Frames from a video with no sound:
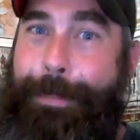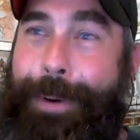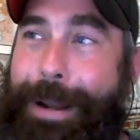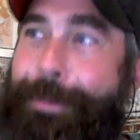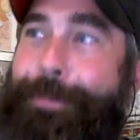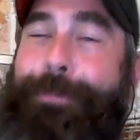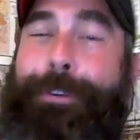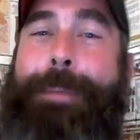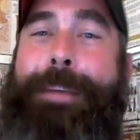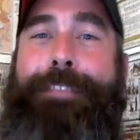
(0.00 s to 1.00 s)
I,
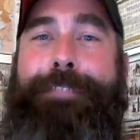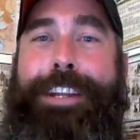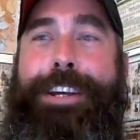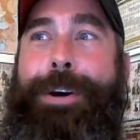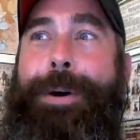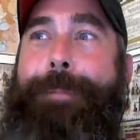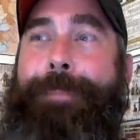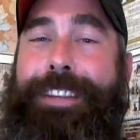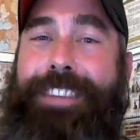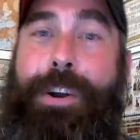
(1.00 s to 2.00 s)
before I made the video
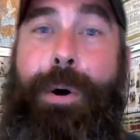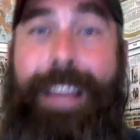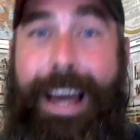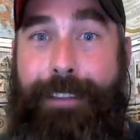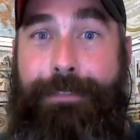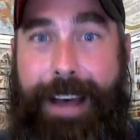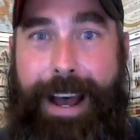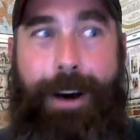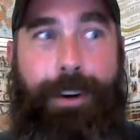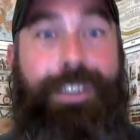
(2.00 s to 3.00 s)
because I know a lot of
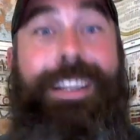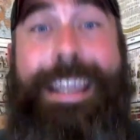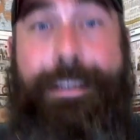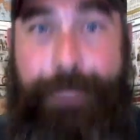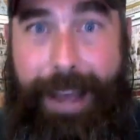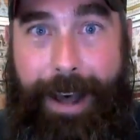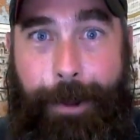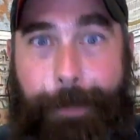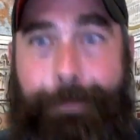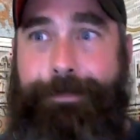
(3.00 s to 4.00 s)
fowl, clean
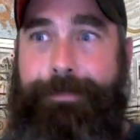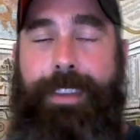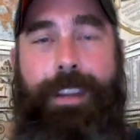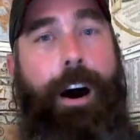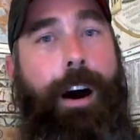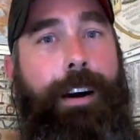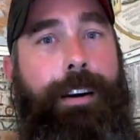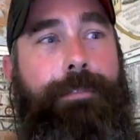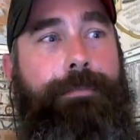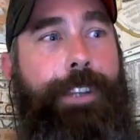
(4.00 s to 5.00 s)
fowl,
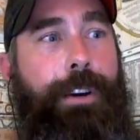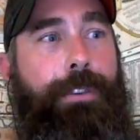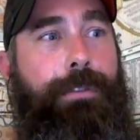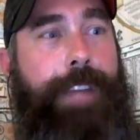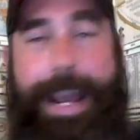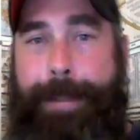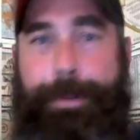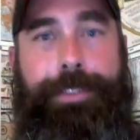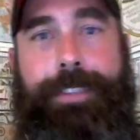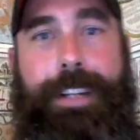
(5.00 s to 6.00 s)
are you know
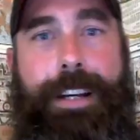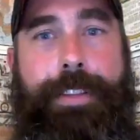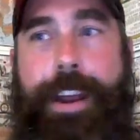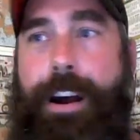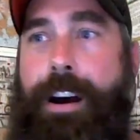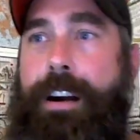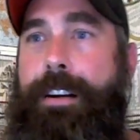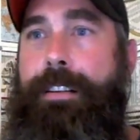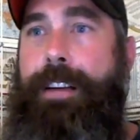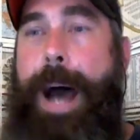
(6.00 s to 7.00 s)
cannibals. They
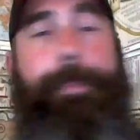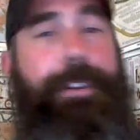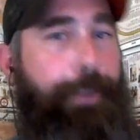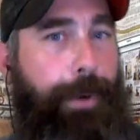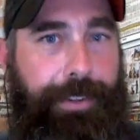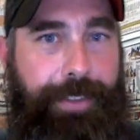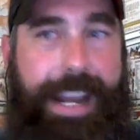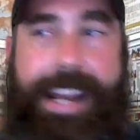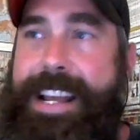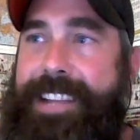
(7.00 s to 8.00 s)
are omnivores. They
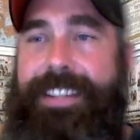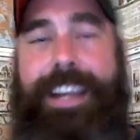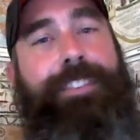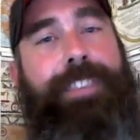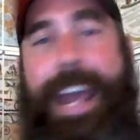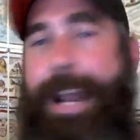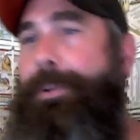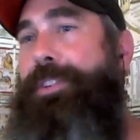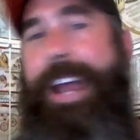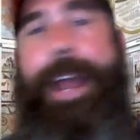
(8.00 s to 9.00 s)
eat insects,
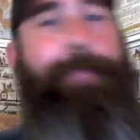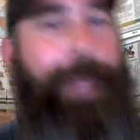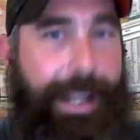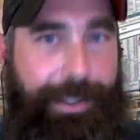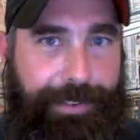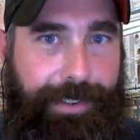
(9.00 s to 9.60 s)
animals, and plants.